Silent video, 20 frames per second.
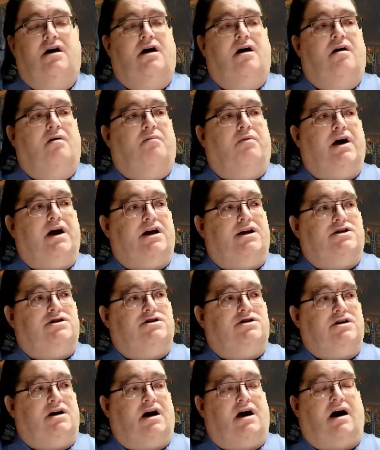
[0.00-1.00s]

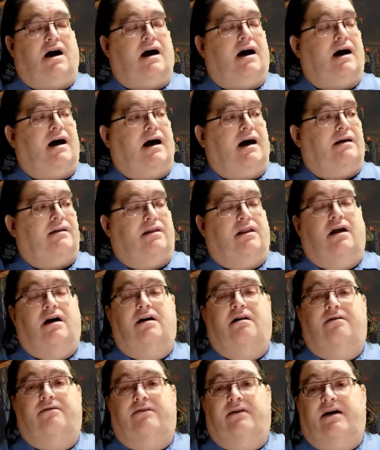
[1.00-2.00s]
which I
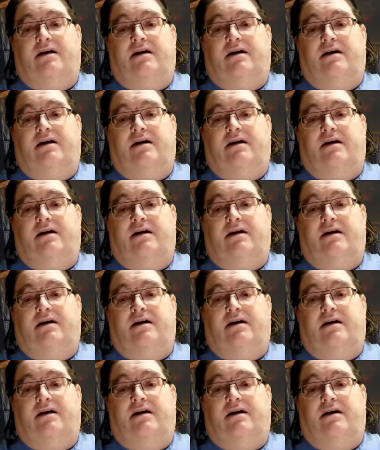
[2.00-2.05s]
love.